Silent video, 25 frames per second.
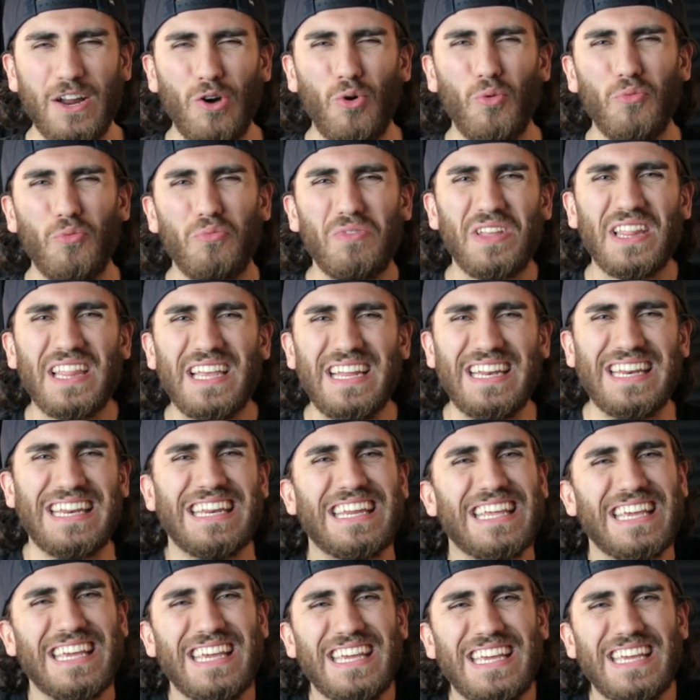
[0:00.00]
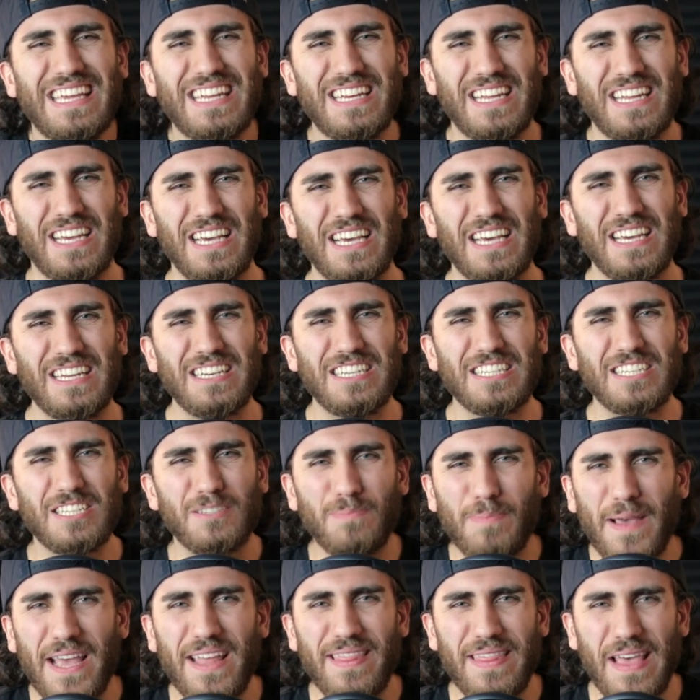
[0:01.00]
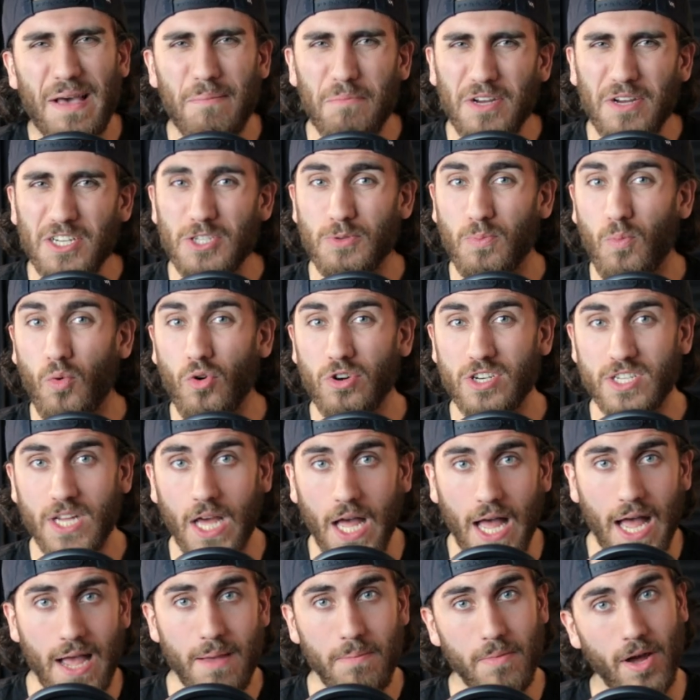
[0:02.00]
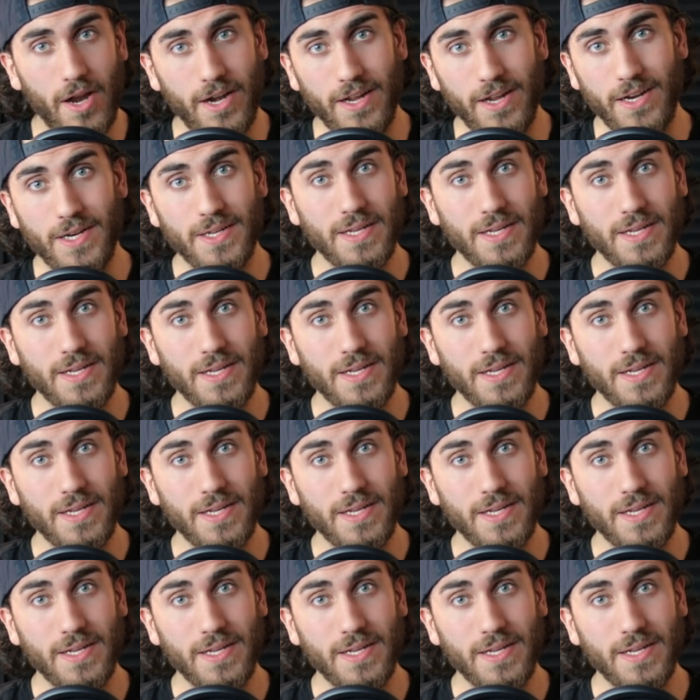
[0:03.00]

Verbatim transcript: I don't really need to spend that much more time on